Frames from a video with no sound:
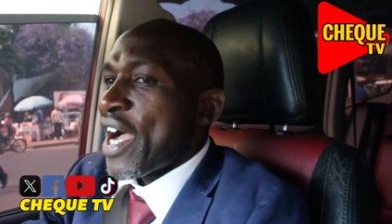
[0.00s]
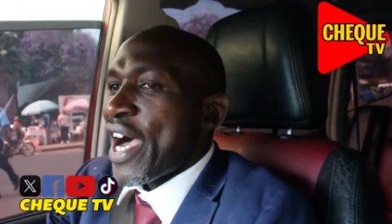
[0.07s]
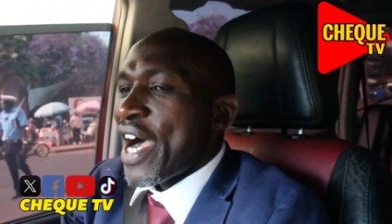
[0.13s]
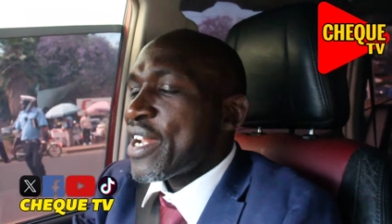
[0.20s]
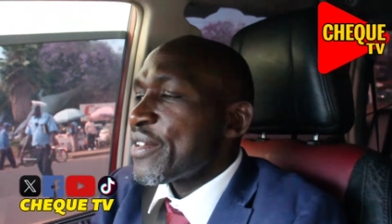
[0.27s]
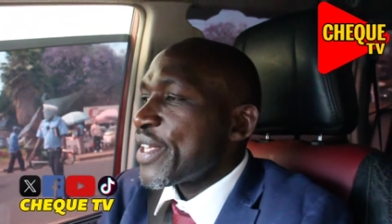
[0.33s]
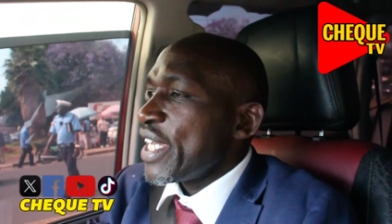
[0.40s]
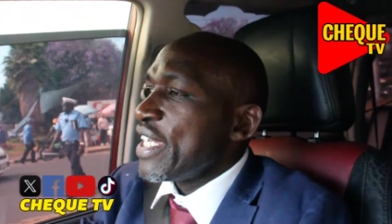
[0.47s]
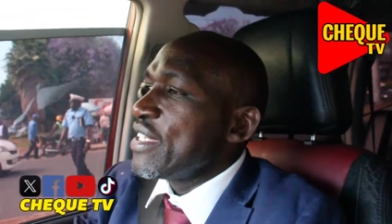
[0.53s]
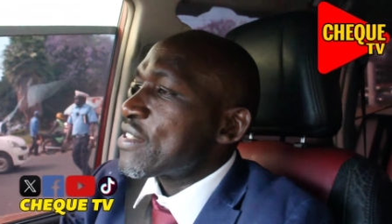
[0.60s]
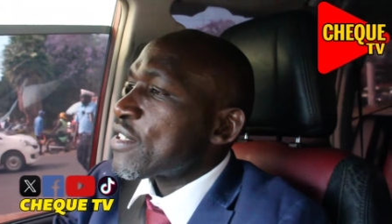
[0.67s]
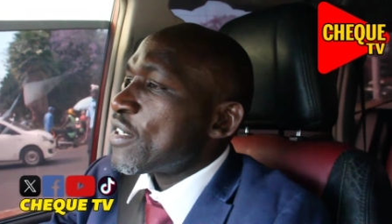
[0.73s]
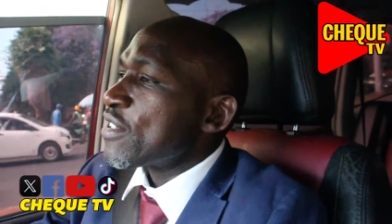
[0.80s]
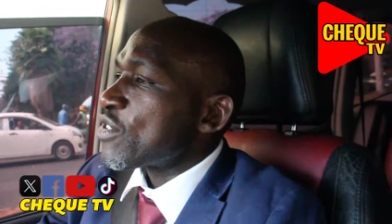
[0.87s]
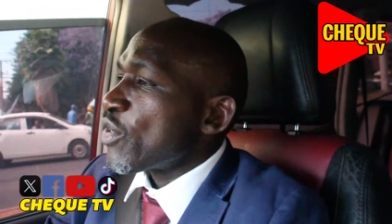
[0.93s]
and the
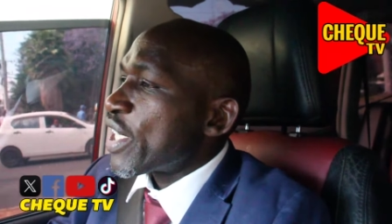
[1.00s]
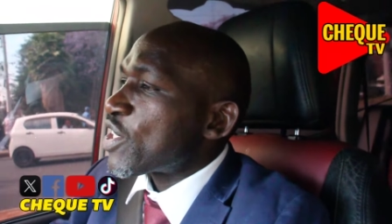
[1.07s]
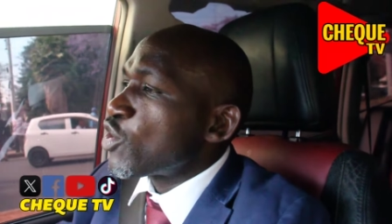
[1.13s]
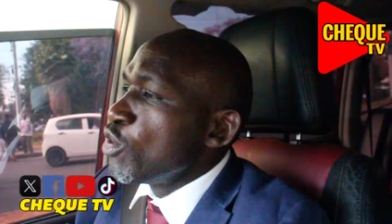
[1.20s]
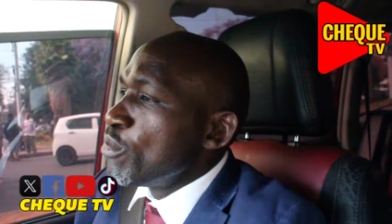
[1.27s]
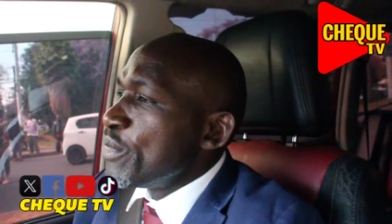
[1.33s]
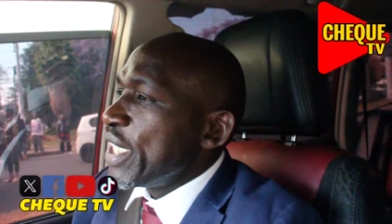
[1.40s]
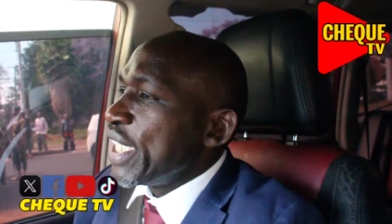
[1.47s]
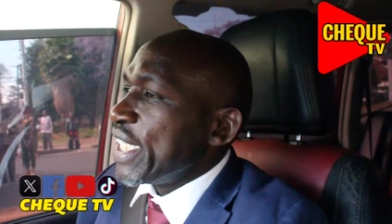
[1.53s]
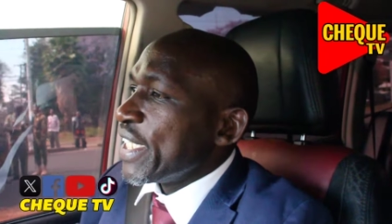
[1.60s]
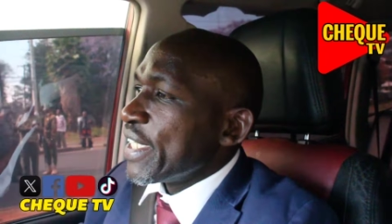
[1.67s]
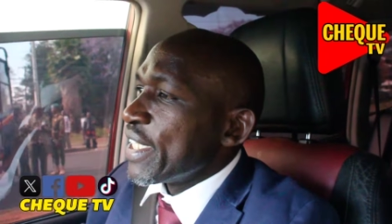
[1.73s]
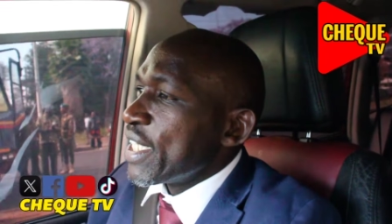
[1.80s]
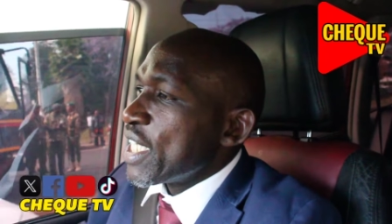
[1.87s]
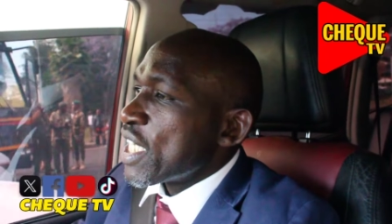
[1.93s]
insults were too many,
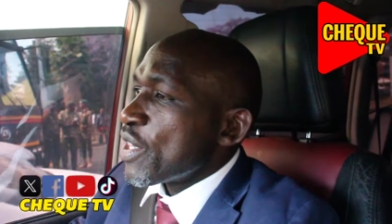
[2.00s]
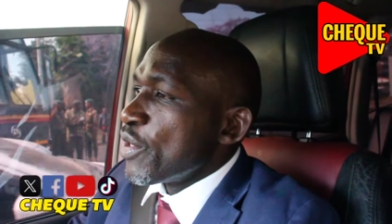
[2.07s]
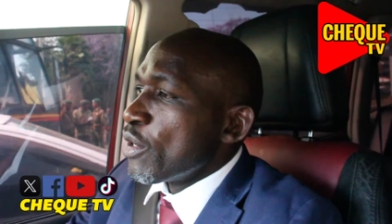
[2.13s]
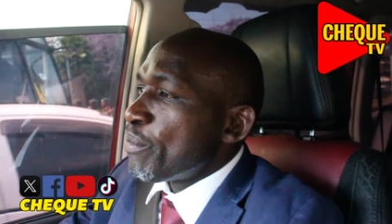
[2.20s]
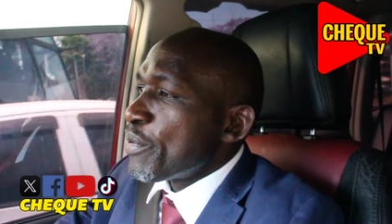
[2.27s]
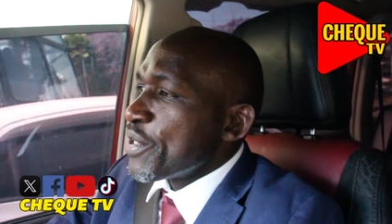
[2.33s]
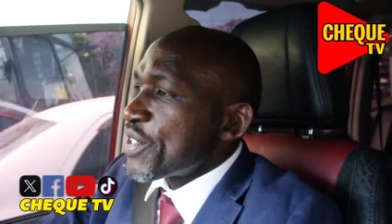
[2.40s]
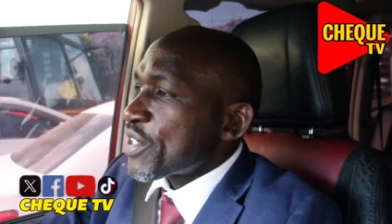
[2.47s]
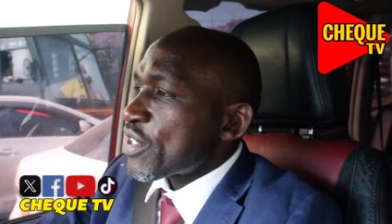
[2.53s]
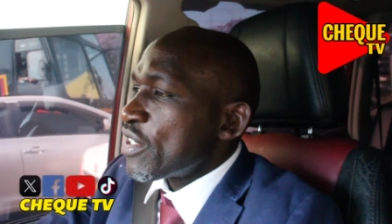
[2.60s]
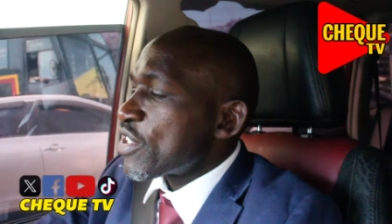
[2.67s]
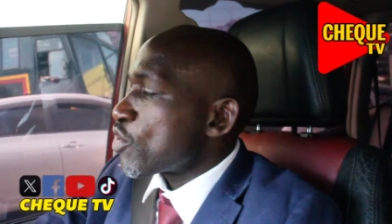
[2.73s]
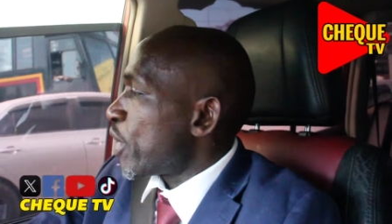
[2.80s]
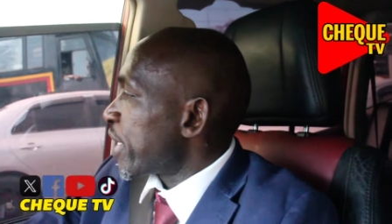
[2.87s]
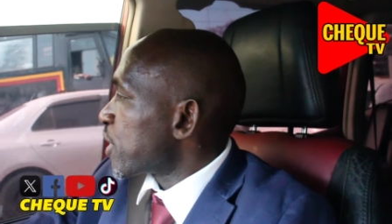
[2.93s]
the
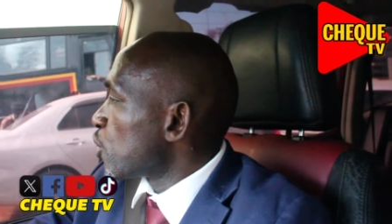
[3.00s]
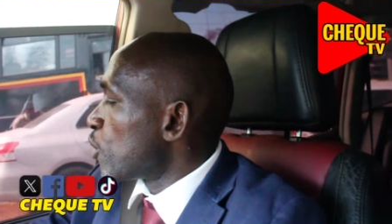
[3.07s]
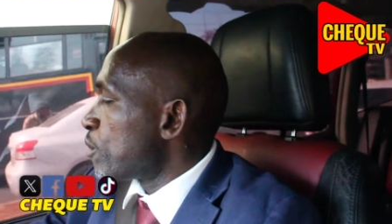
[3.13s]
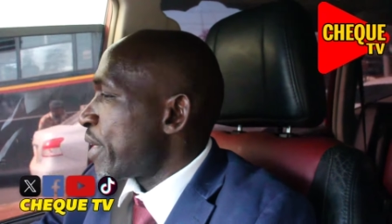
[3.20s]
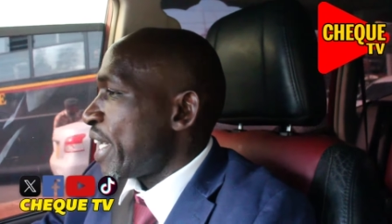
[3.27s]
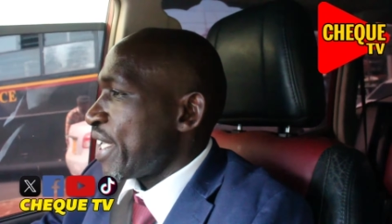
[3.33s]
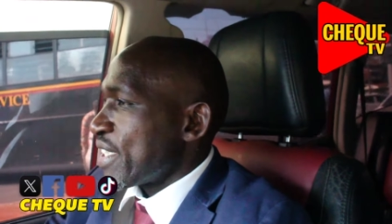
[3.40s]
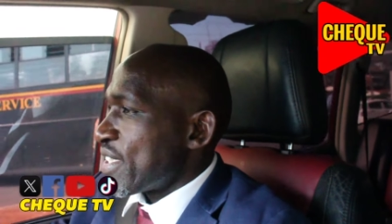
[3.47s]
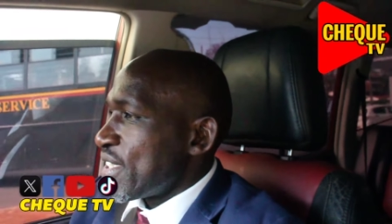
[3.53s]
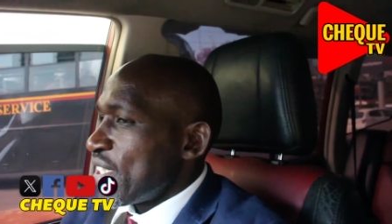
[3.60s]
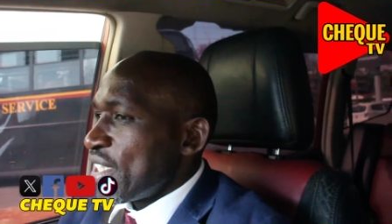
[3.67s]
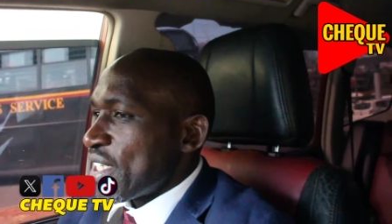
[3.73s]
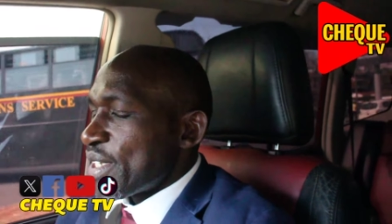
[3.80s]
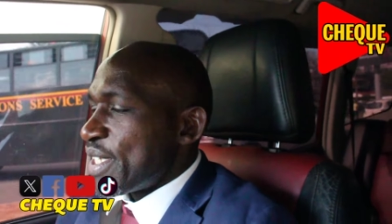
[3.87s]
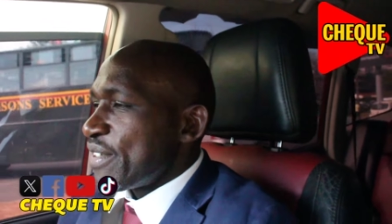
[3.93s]
positions were too much,
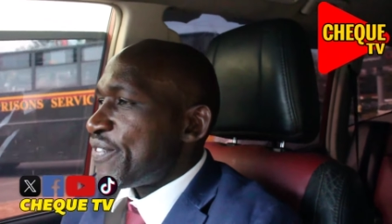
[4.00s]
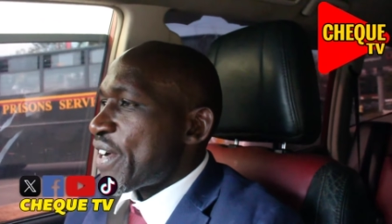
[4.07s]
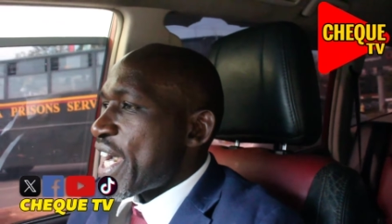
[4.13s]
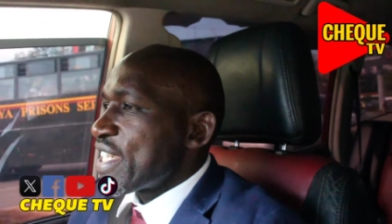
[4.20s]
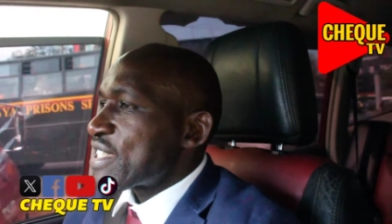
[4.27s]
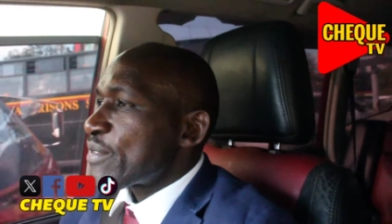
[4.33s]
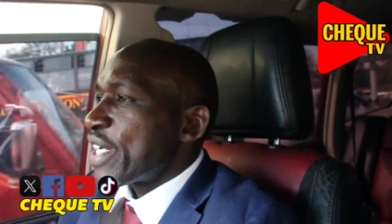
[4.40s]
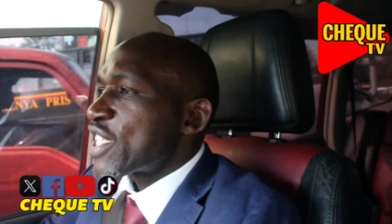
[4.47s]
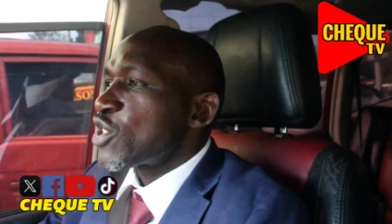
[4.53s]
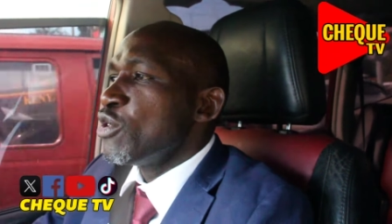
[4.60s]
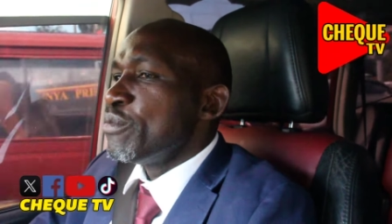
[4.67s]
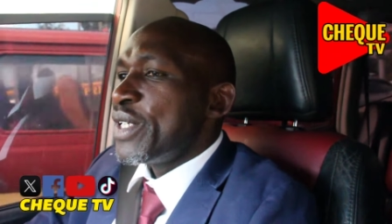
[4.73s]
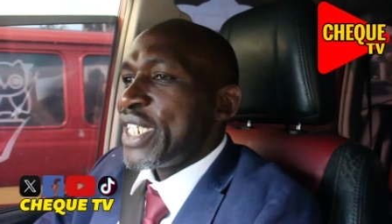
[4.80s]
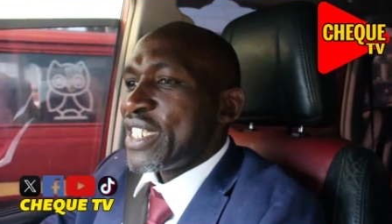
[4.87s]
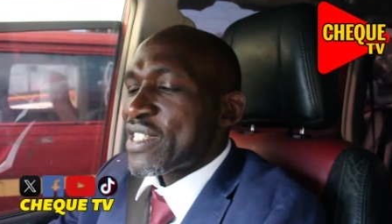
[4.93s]
the fights were too
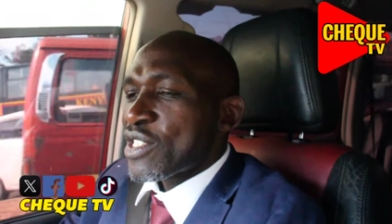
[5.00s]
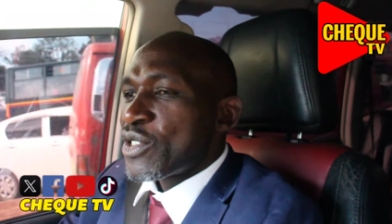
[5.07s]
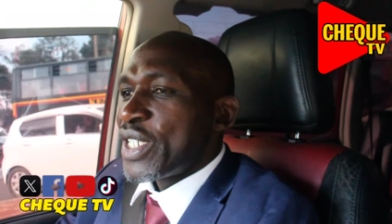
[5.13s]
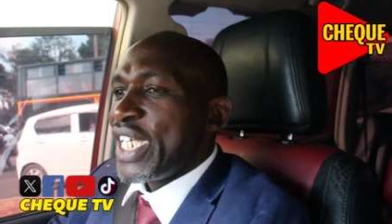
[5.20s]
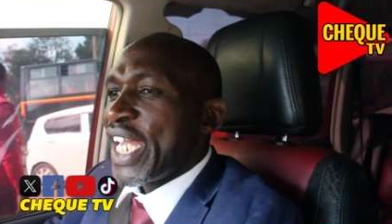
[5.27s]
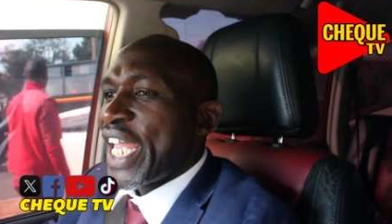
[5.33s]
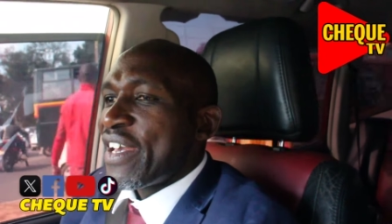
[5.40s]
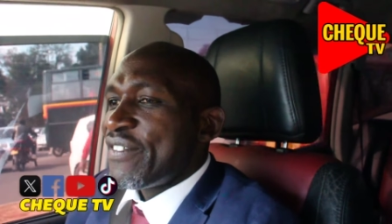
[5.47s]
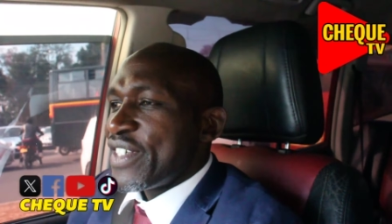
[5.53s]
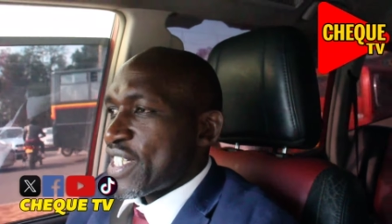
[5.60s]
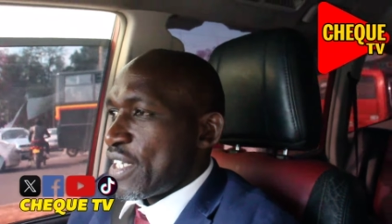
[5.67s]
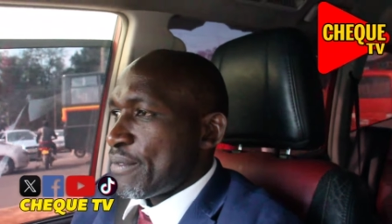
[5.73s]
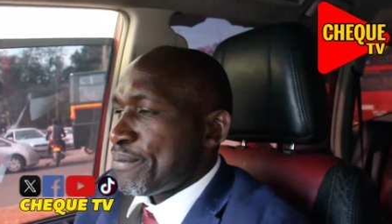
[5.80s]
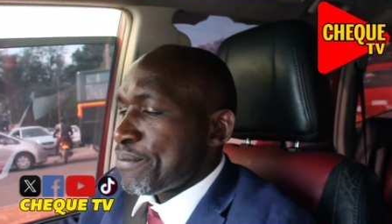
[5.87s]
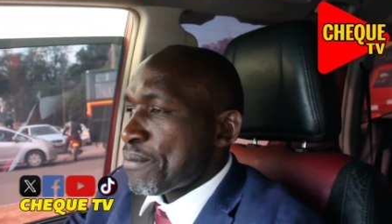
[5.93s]
many, so he gave it
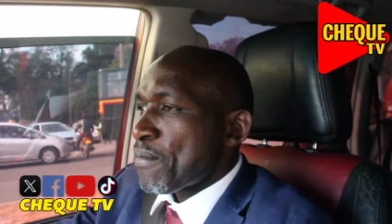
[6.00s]
up.